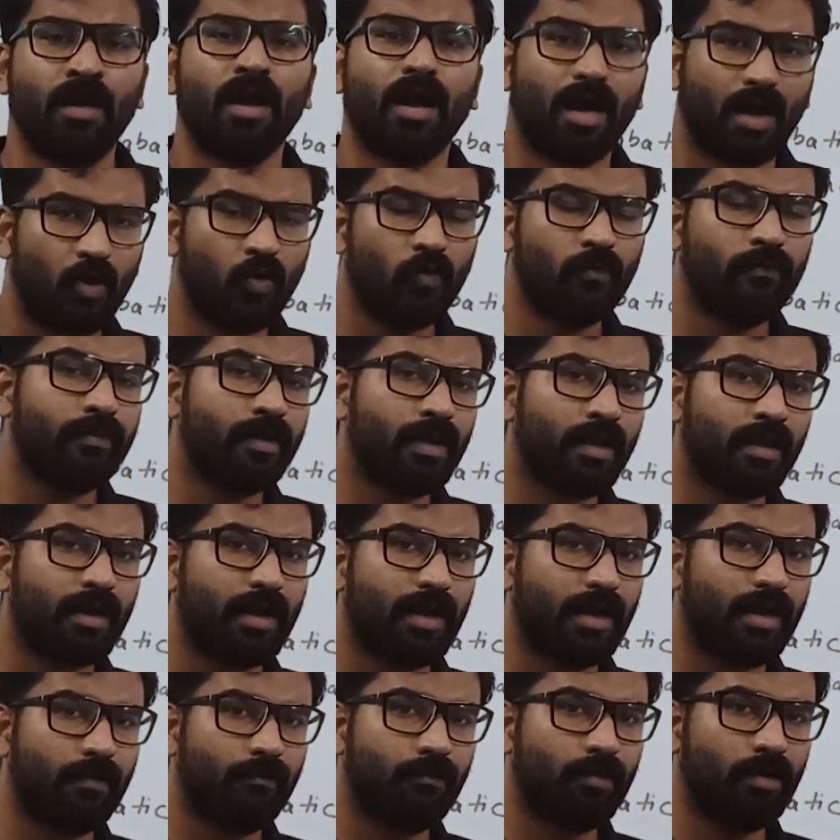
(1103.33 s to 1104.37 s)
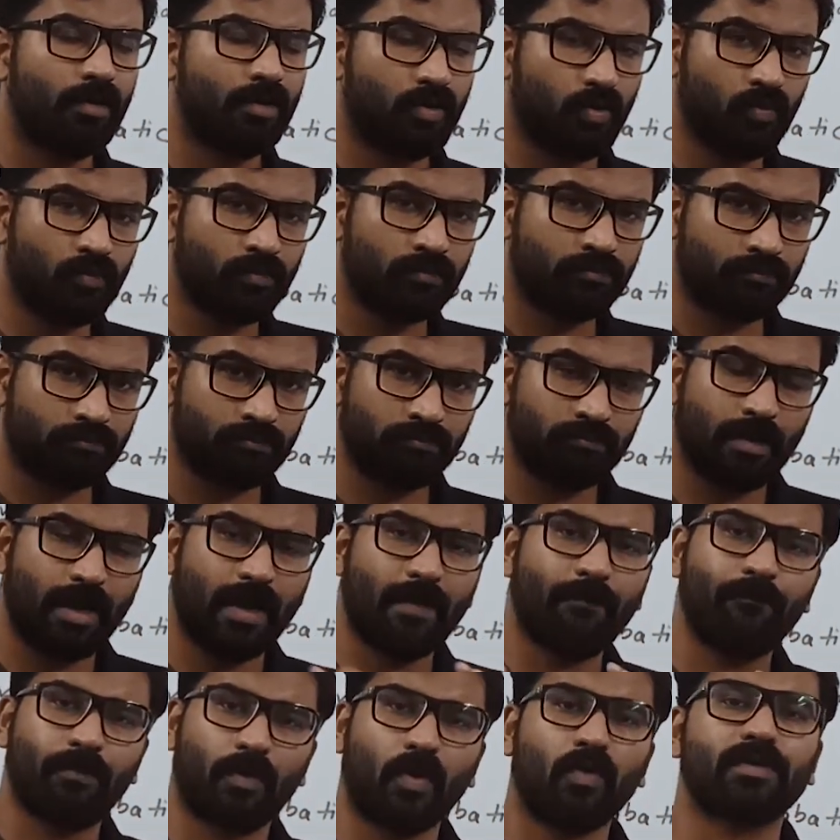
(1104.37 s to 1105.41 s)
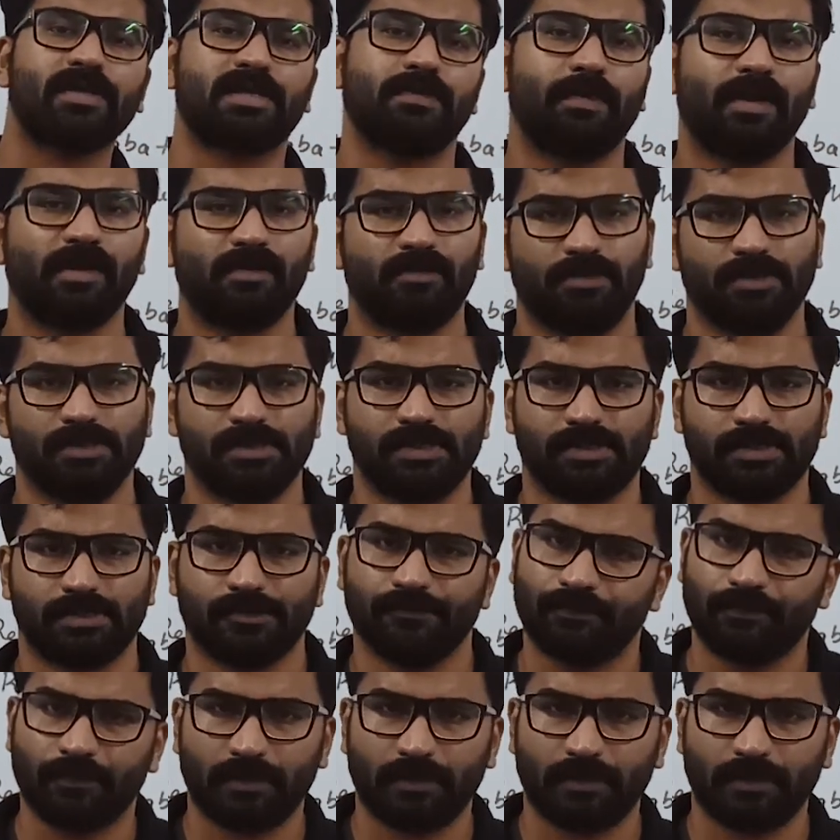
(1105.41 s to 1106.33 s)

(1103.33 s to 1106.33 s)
How we are able to approximate this.